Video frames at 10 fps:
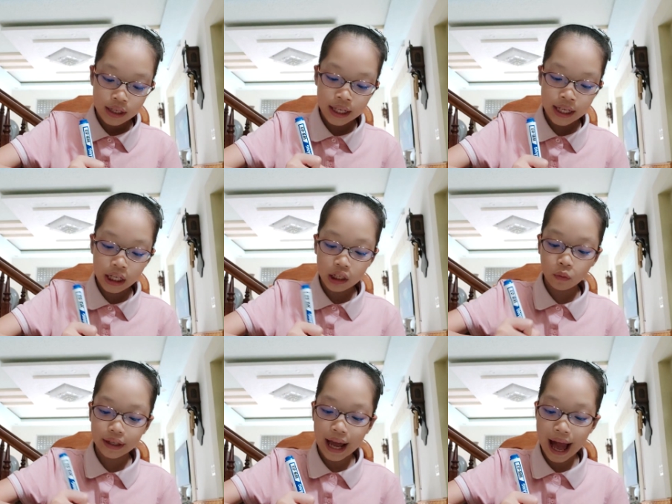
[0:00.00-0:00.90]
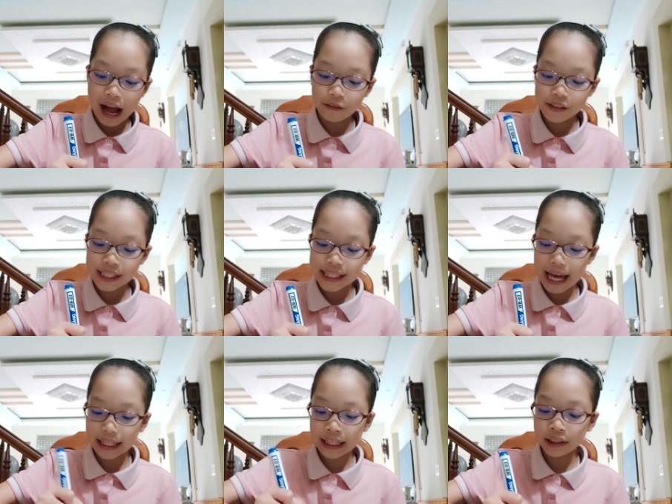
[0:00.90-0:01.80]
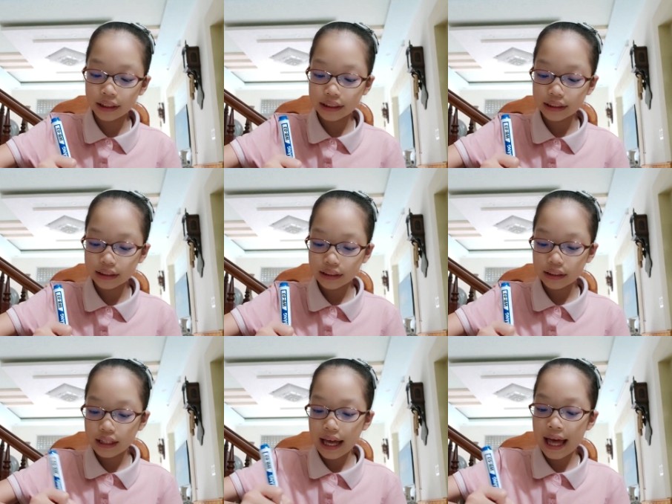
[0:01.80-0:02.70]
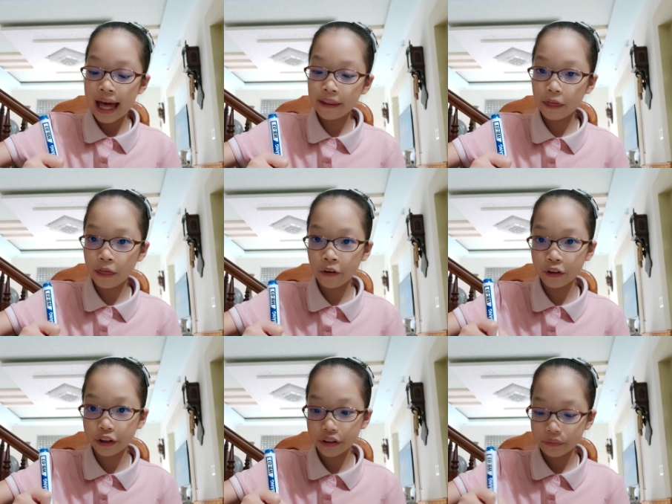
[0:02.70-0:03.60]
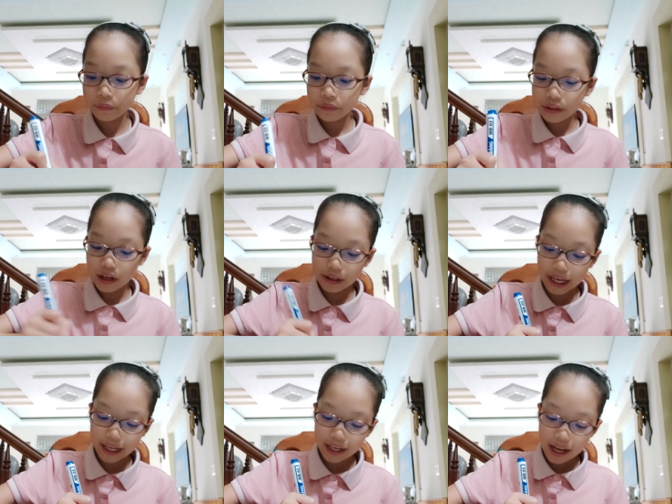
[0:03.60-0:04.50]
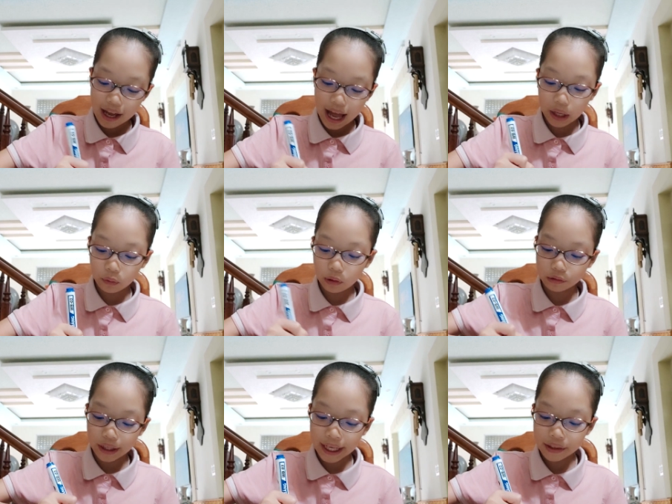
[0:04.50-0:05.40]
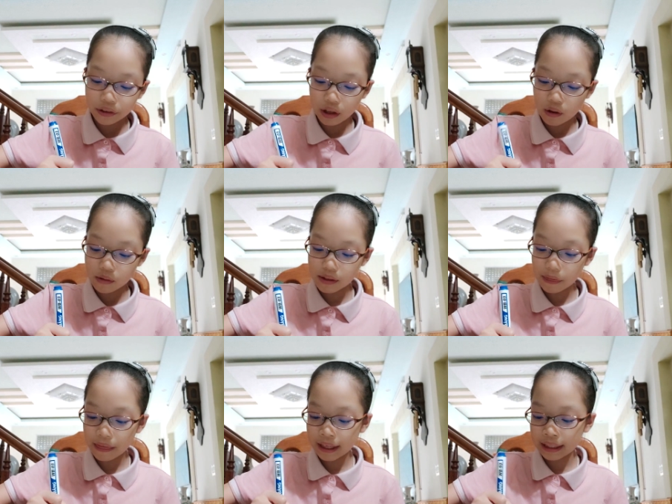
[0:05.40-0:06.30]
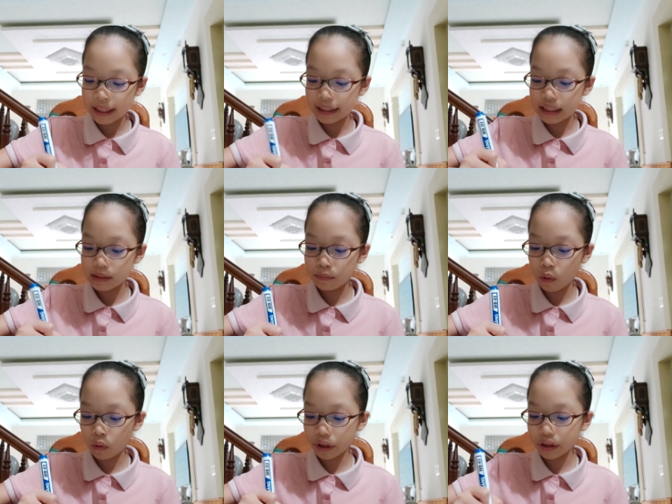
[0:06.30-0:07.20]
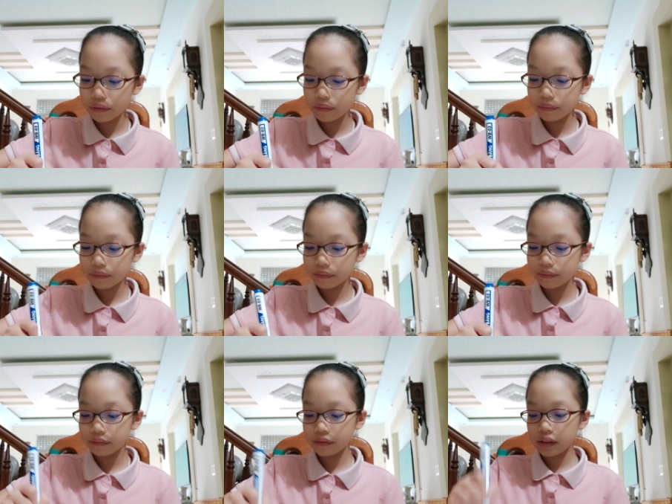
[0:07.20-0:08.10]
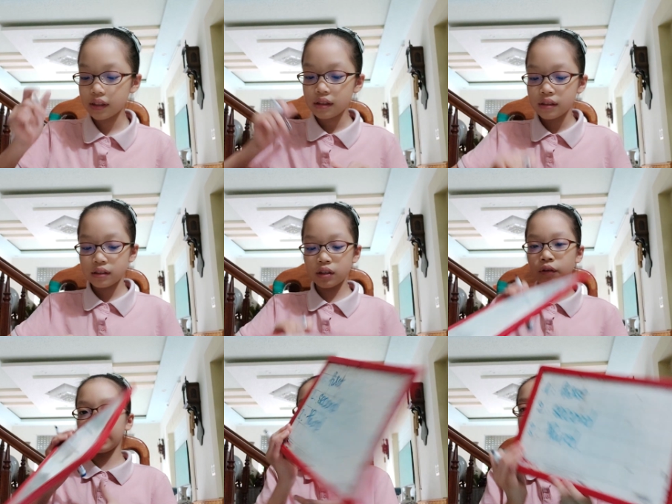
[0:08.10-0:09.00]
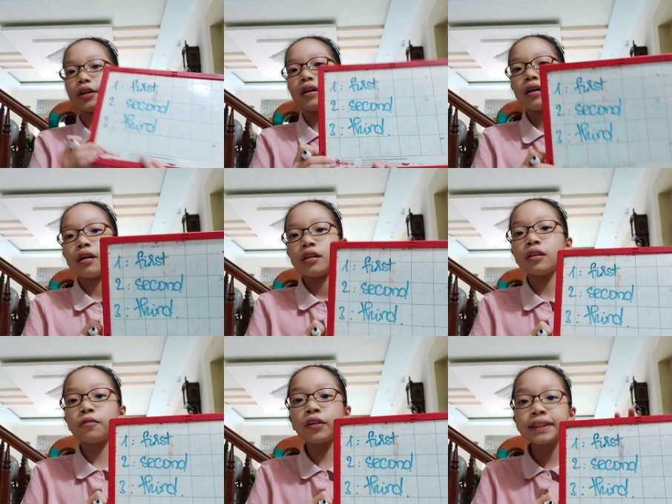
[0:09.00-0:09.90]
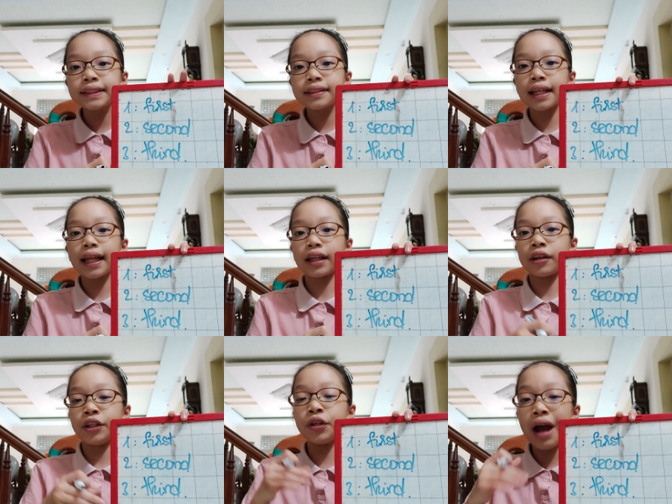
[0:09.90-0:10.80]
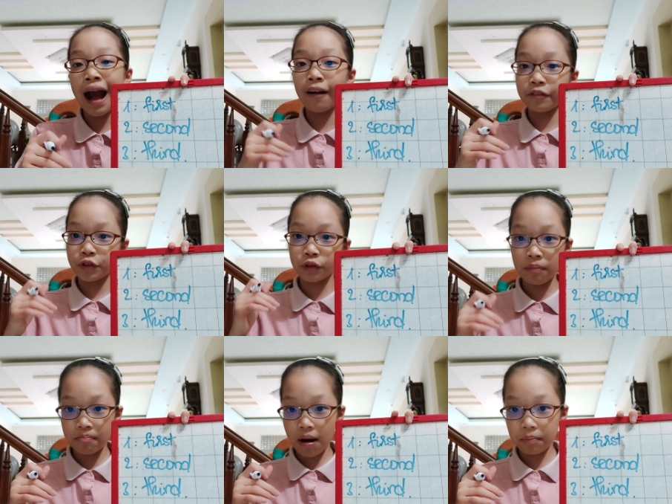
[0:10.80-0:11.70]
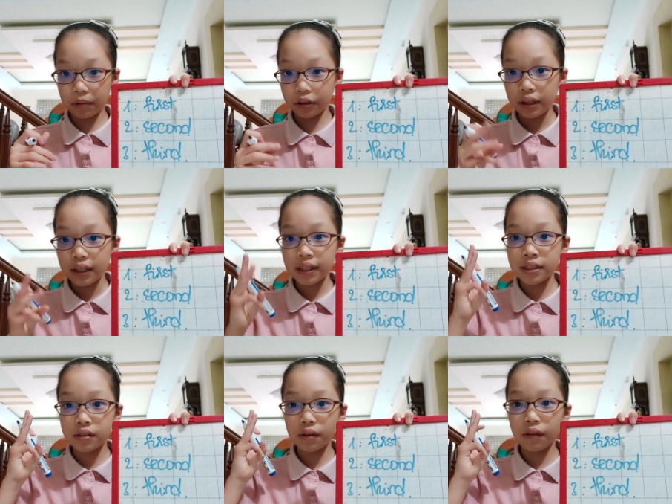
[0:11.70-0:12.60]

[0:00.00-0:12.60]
Here we have second and third. Okay, I will write those things in this board. So here, the first thing that you have to remember is